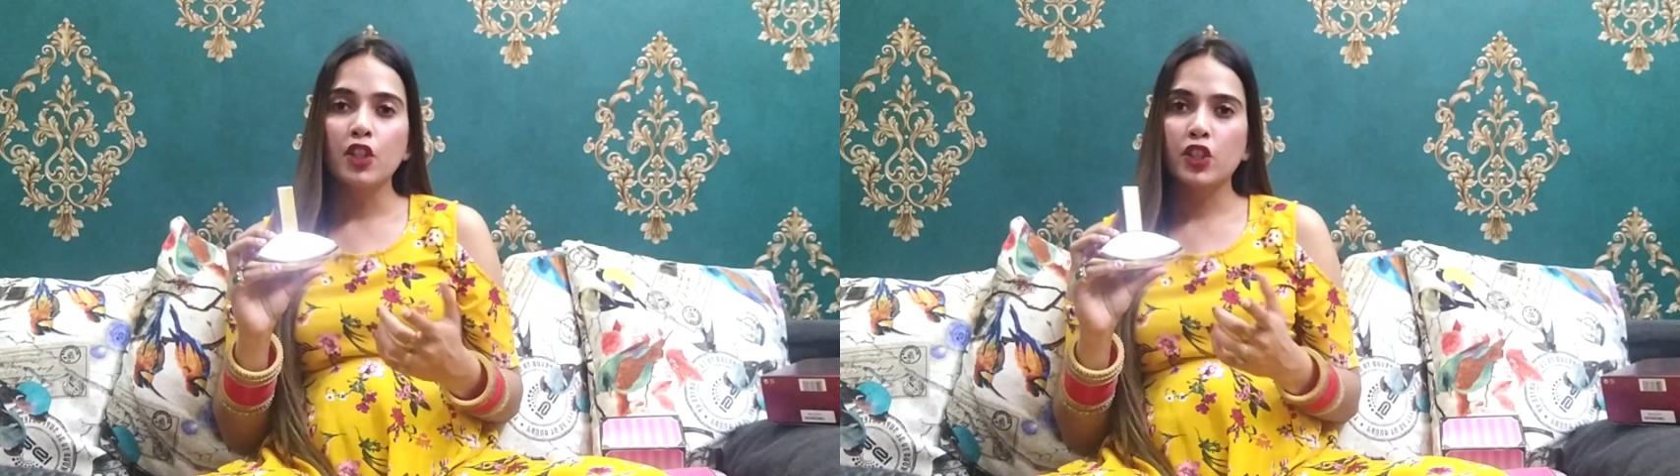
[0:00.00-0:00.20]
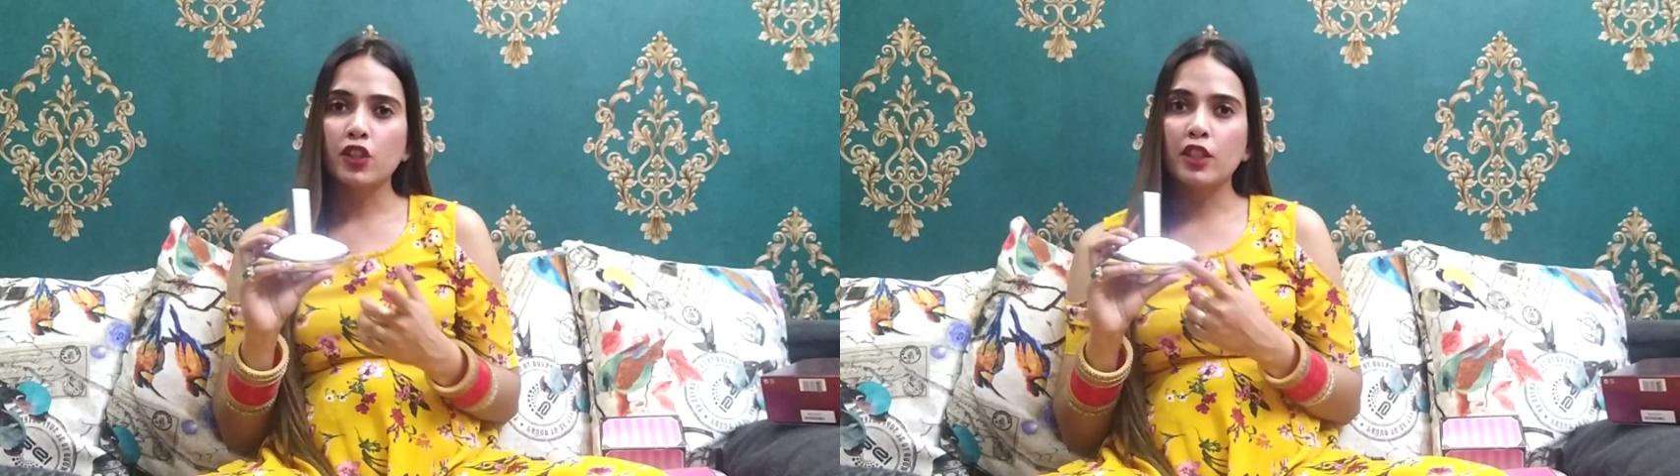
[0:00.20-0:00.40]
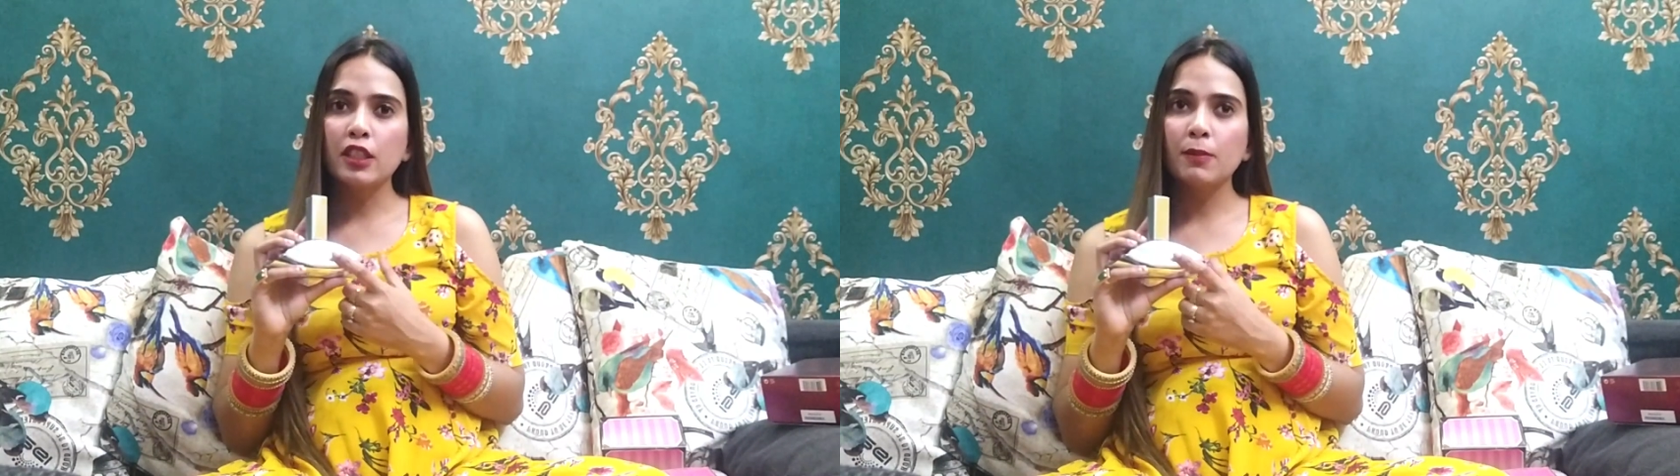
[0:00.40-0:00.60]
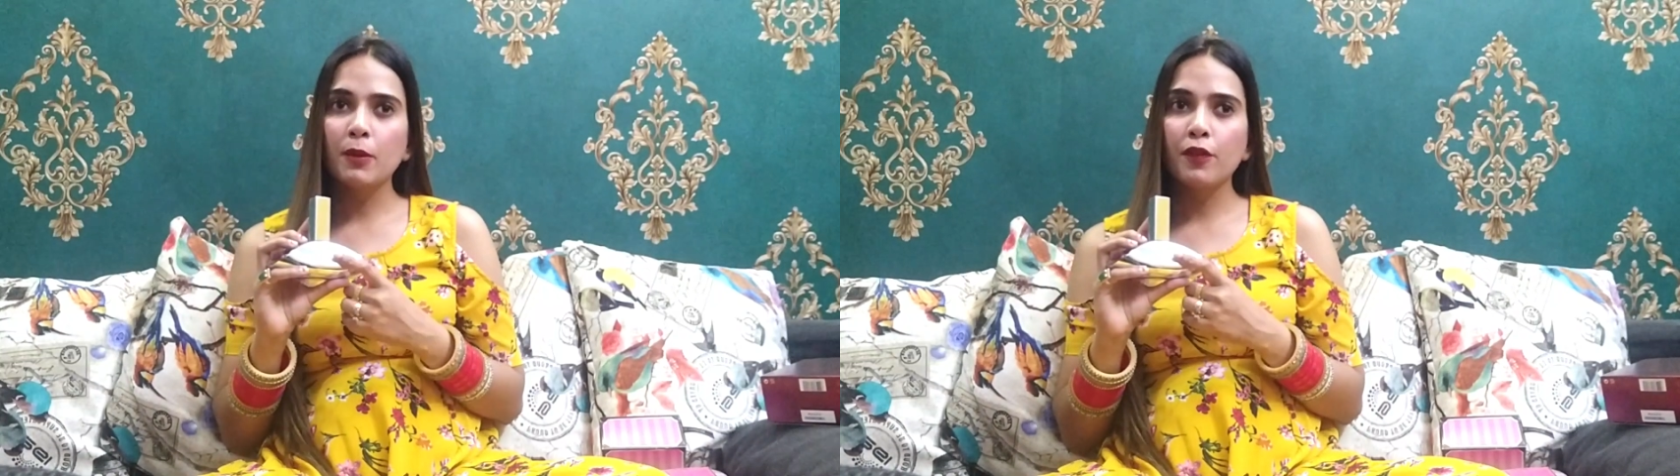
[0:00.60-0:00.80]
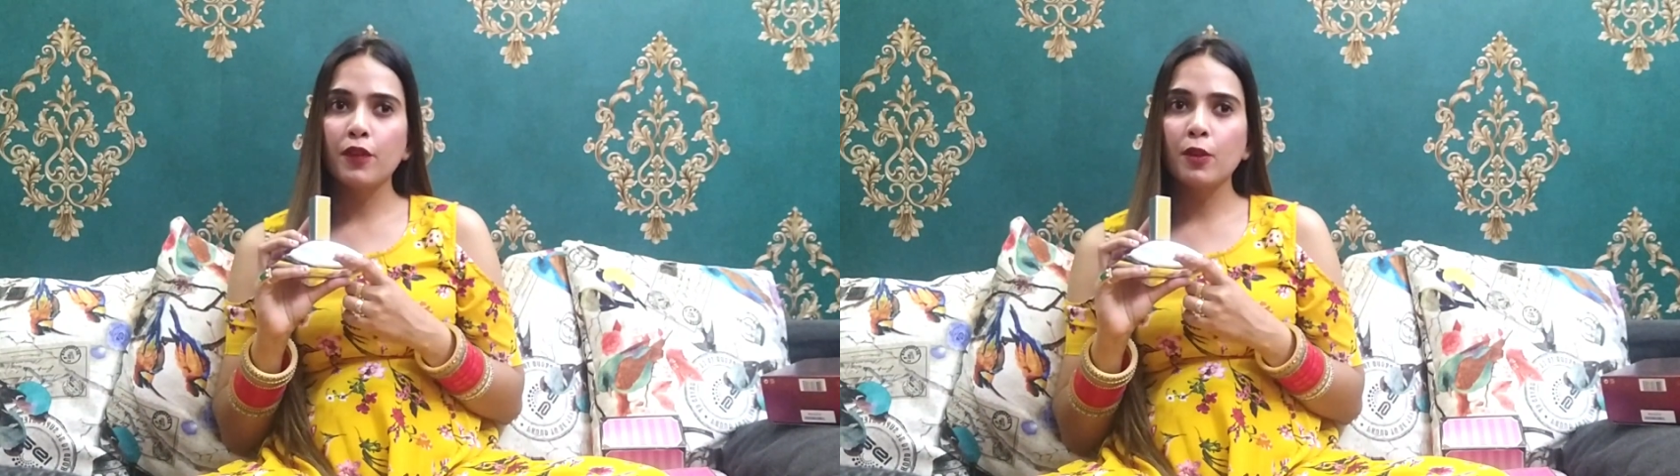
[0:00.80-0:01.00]
So this
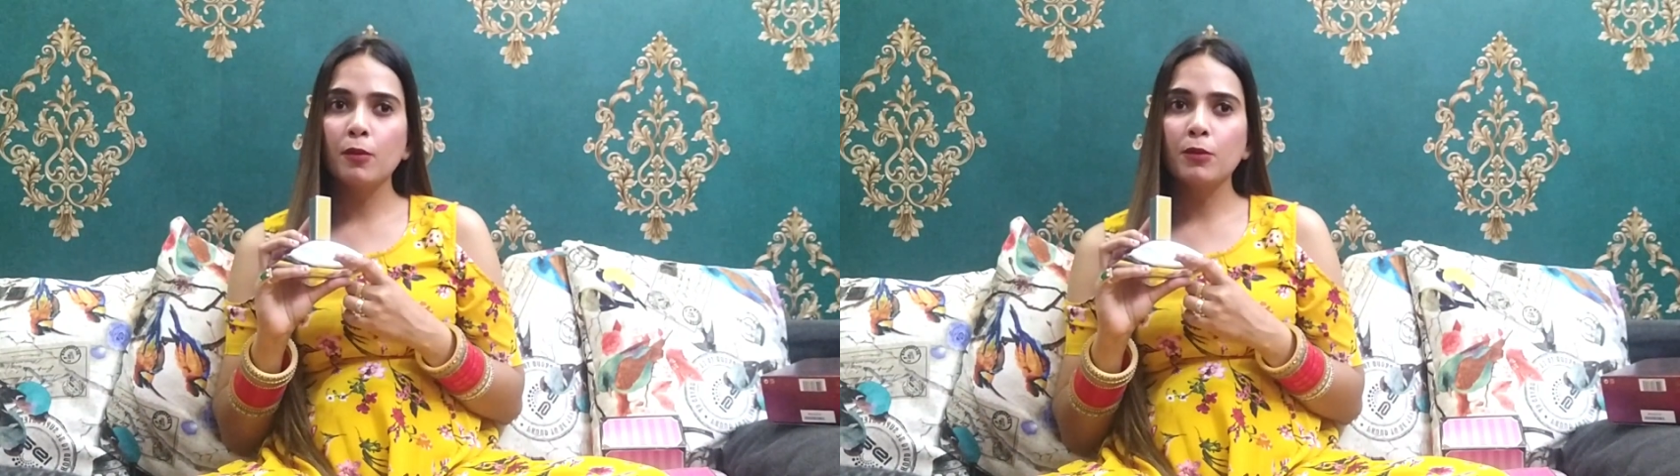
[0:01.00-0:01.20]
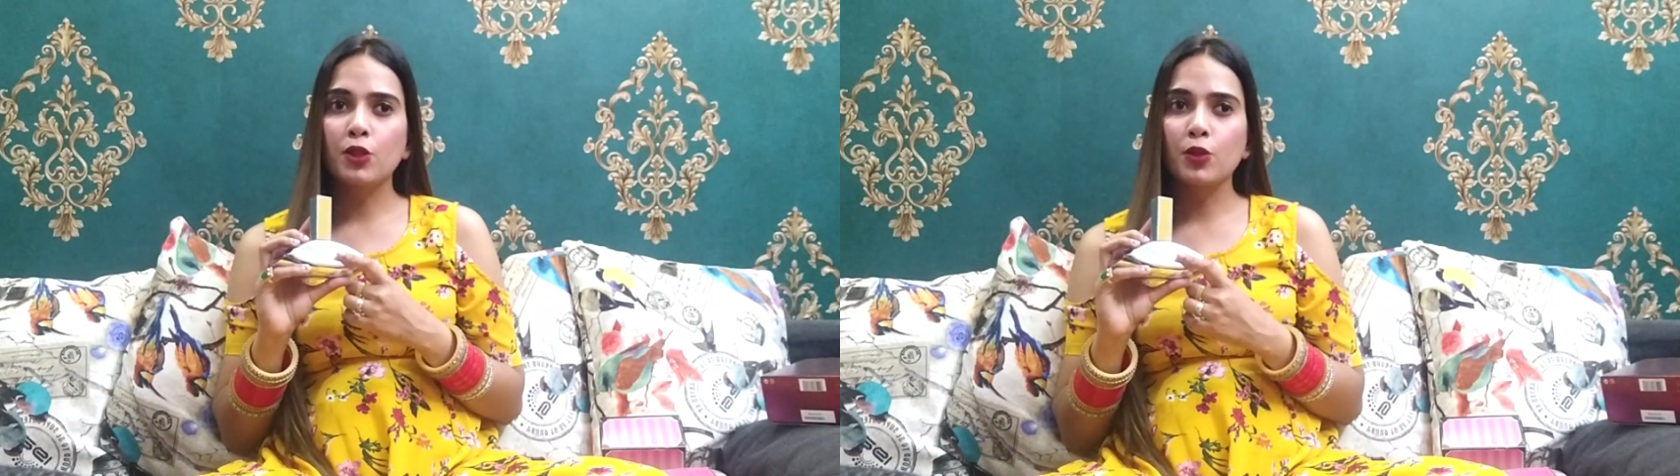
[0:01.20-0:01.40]
perfume